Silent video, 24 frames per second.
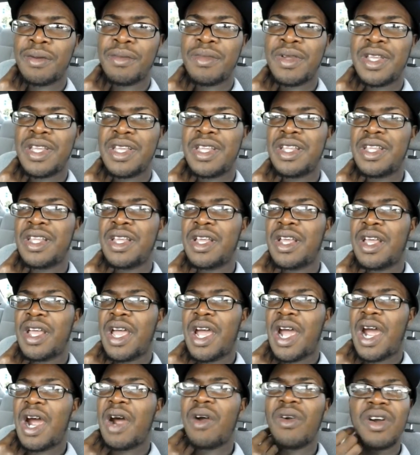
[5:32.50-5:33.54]
mean,
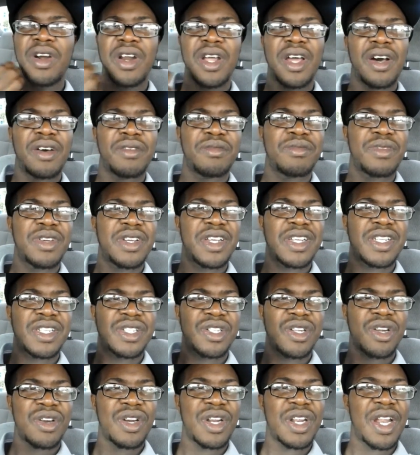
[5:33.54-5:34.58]
our government is
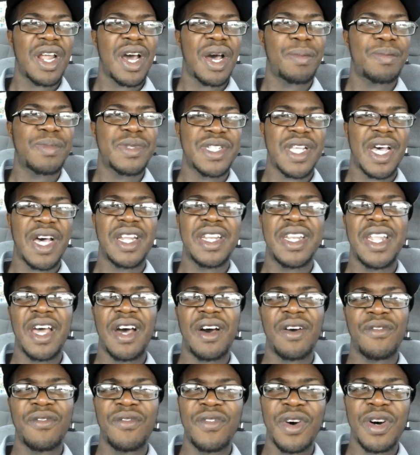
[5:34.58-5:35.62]
turning upside
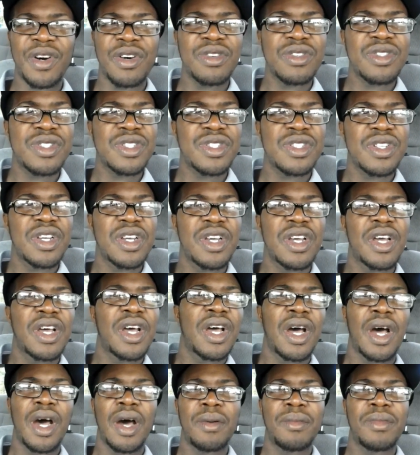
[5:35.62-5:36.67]
down, folks.
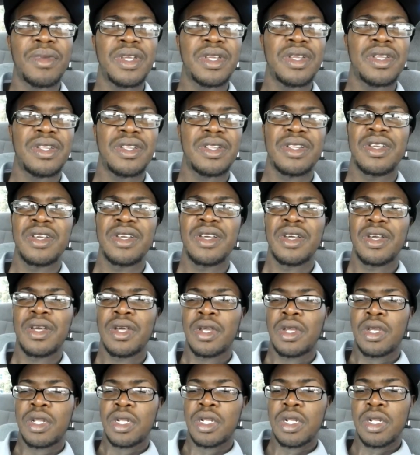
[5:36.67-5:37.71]
I mean,
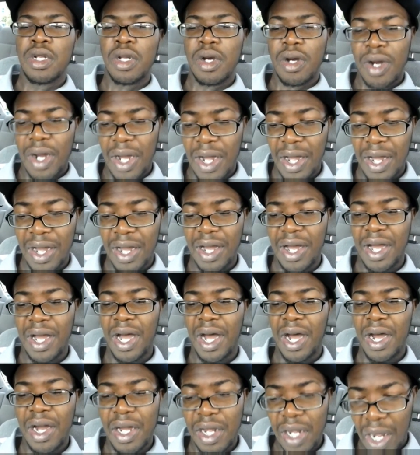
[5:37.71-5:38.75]
you know,
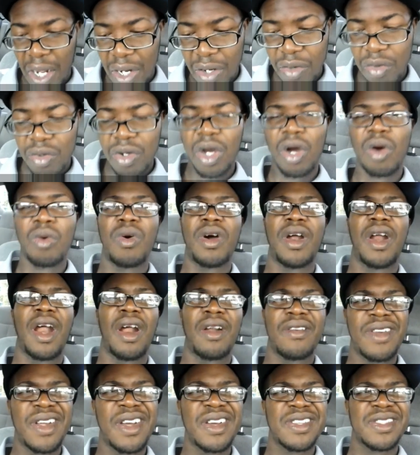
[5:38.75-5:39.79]
I don't know what
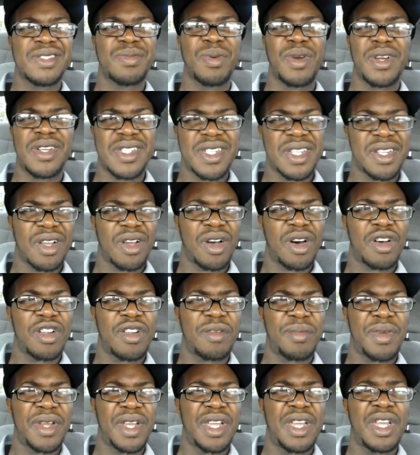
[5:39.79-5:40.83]
our next president is going
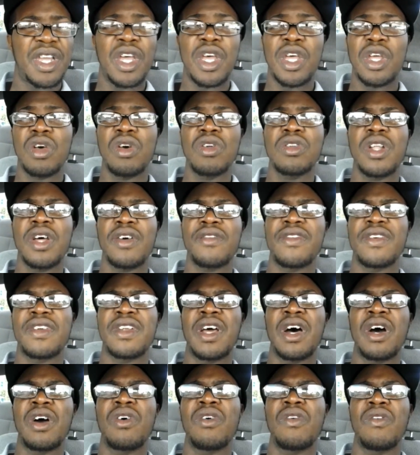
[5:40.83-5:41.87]
to be. You'll never
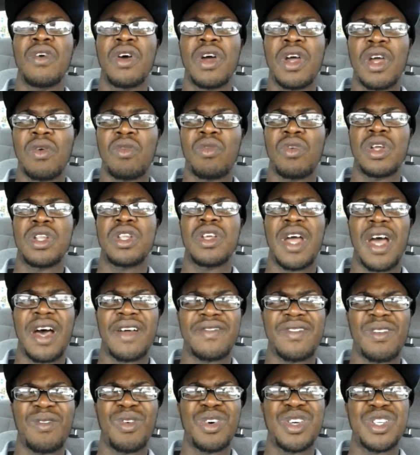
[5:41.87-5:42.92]
know when you
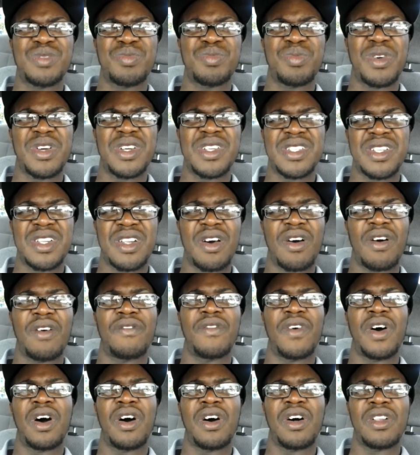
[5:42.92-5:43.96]
have the worst president
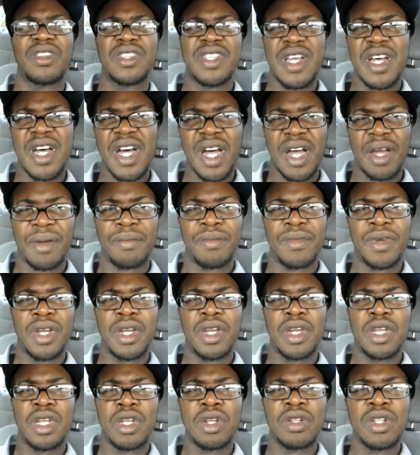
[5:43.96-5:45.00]
of all time.
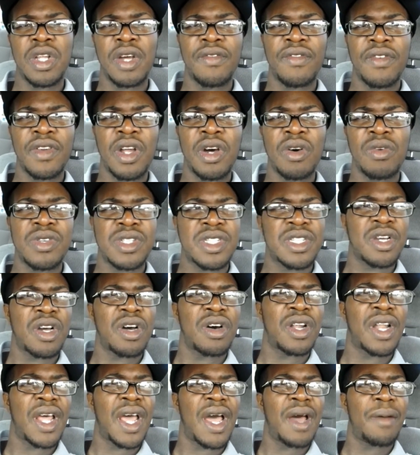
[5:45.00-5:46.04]
You'll never know what's
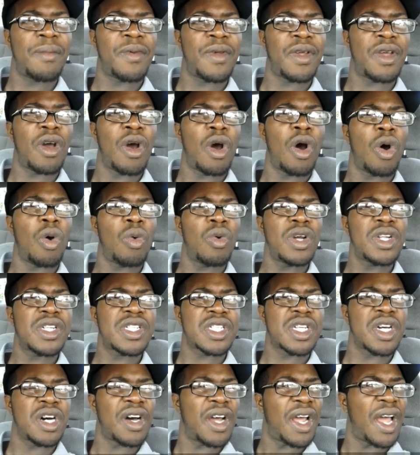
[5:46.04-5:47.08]
going to happen or when
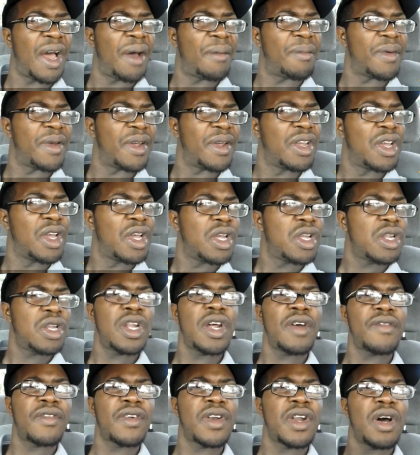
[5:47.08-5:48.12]
it's going to happen. You
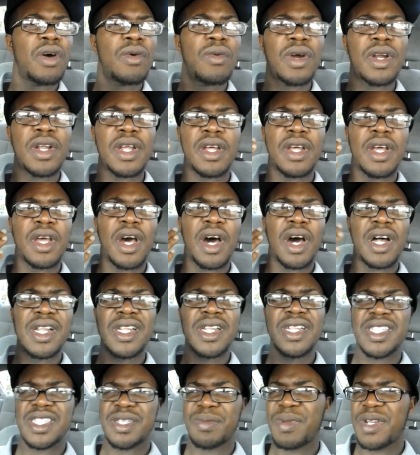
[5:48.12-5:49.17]
never know what
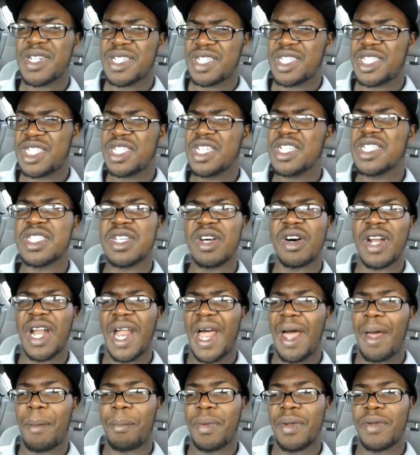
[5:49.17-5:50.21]
unexpected shit's going
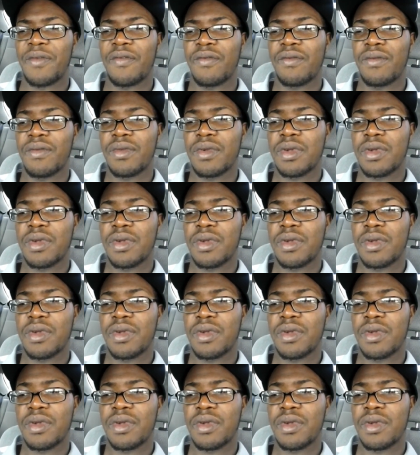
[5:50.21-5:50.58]
to happen.